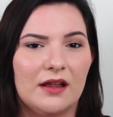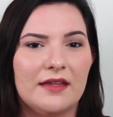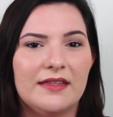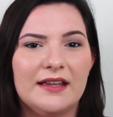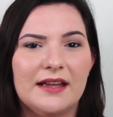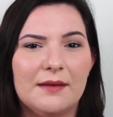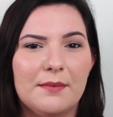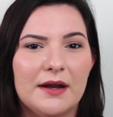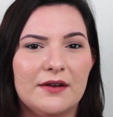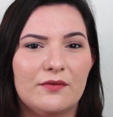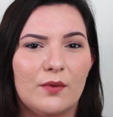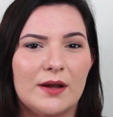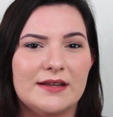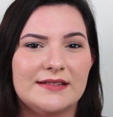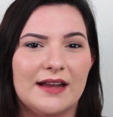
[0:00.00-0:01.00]
I think I might
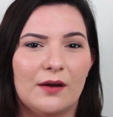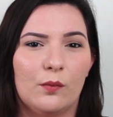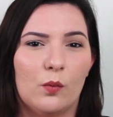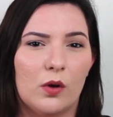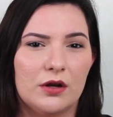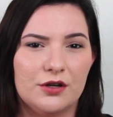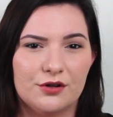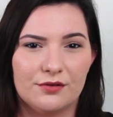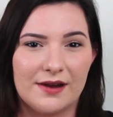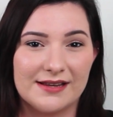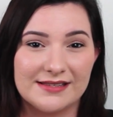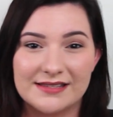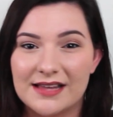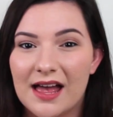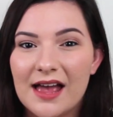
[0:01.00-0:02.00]
have went down one
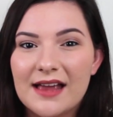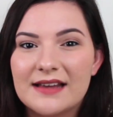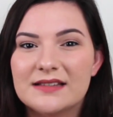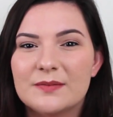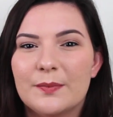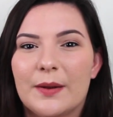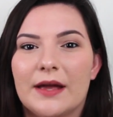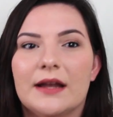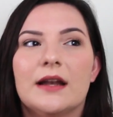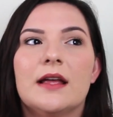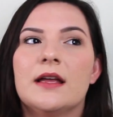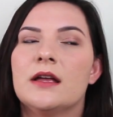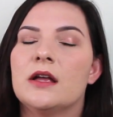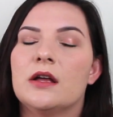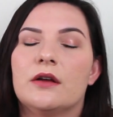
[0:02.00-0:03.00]
dress size, but
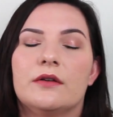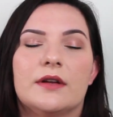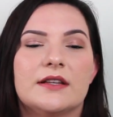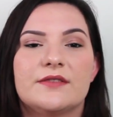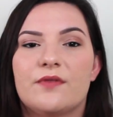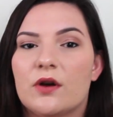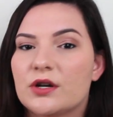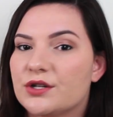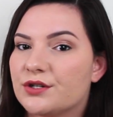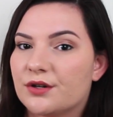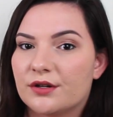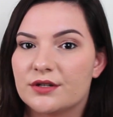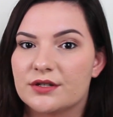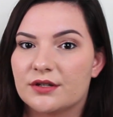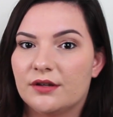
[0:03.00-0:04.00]
as far as
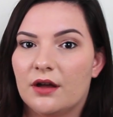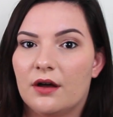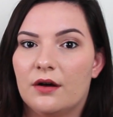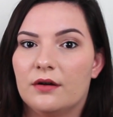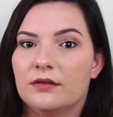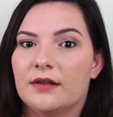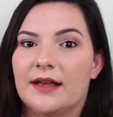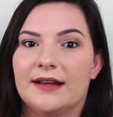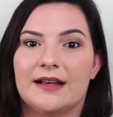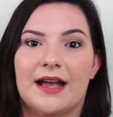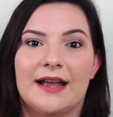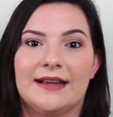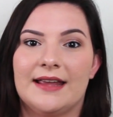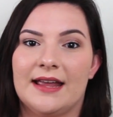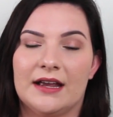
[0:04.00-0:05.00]
shirts go, like
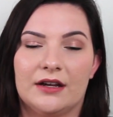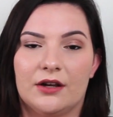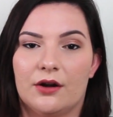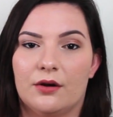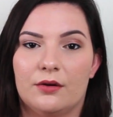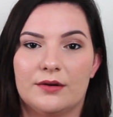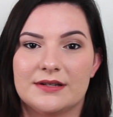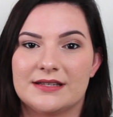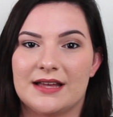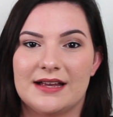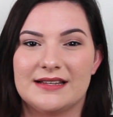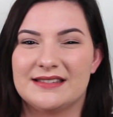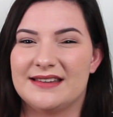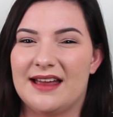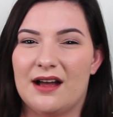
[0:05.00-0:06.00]
I can't go a
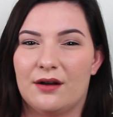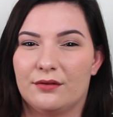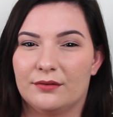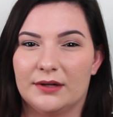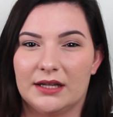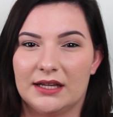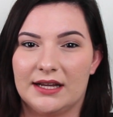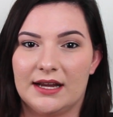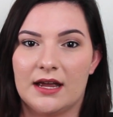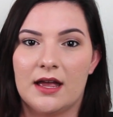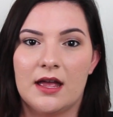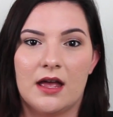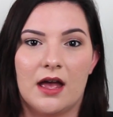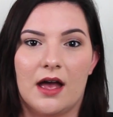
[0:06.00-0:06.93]
size down really.